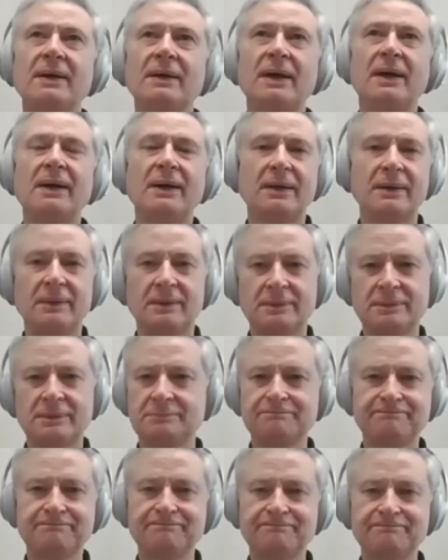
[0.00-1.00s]
uh,
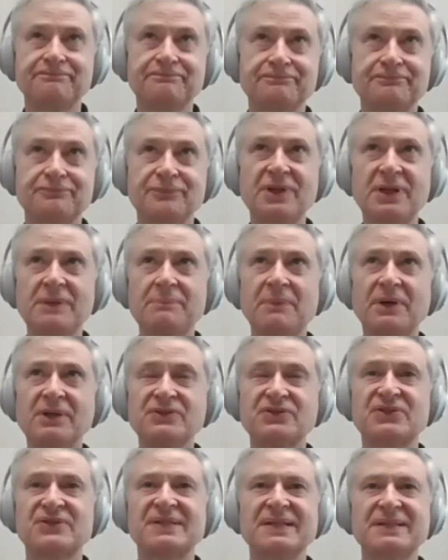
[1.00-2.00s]
pretty
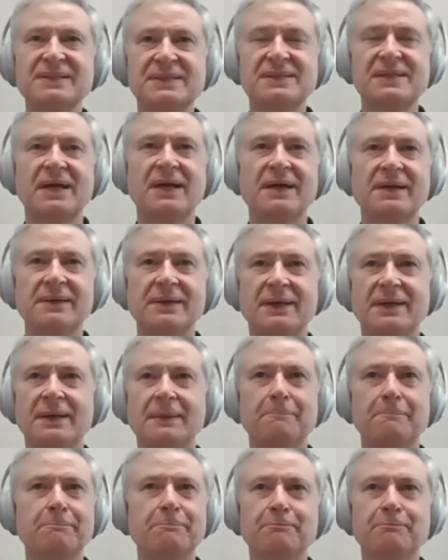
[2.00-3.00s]
much since I
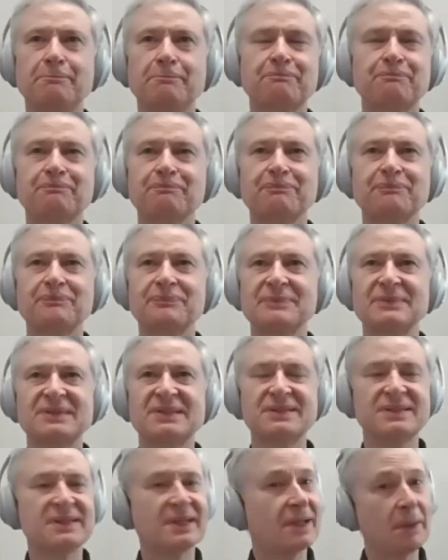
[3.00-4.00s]
um,
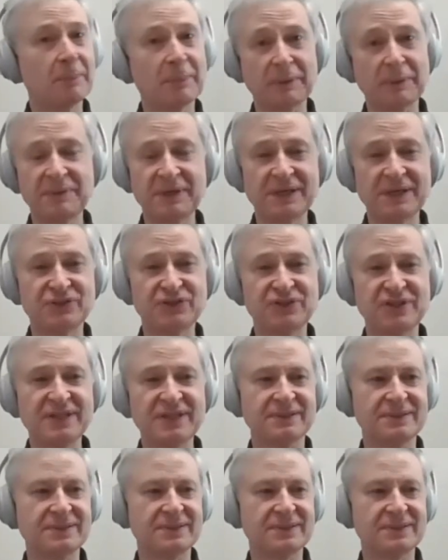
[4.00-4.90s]
since I got my PhD.